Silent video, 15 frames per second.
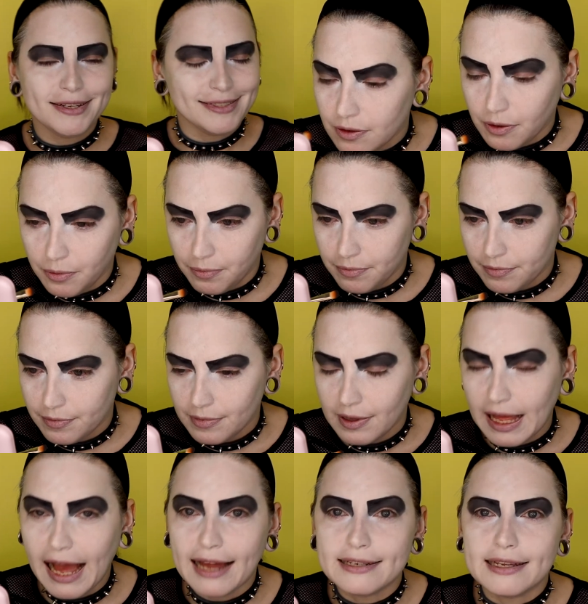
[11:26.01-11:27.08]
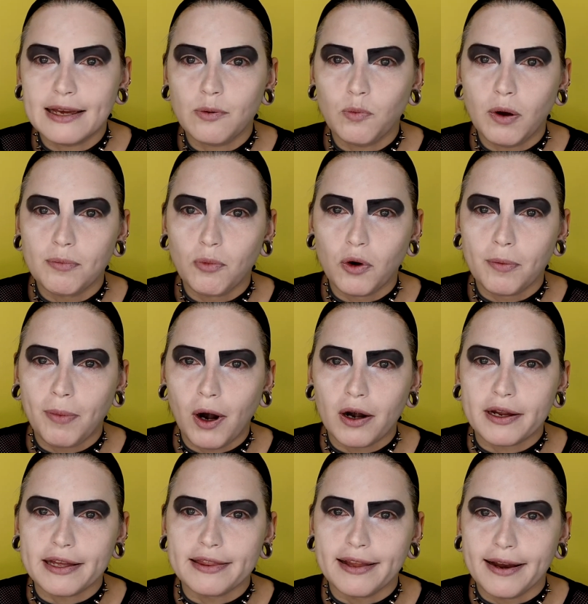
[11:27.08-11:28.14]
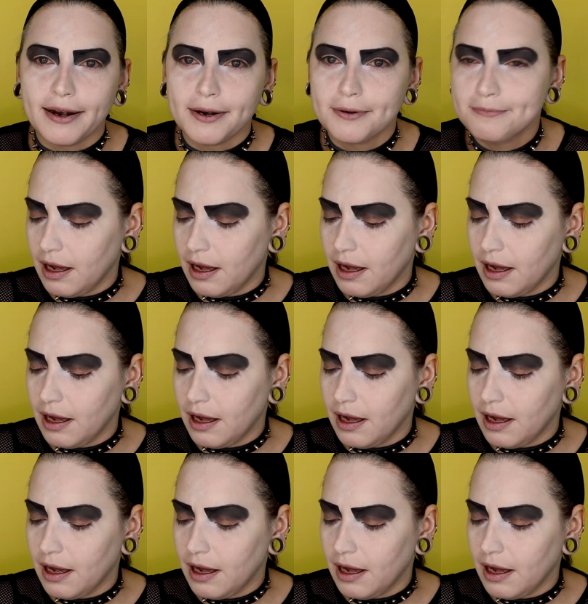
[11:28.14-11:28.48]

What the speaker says: Oh, had to get one more bark in there.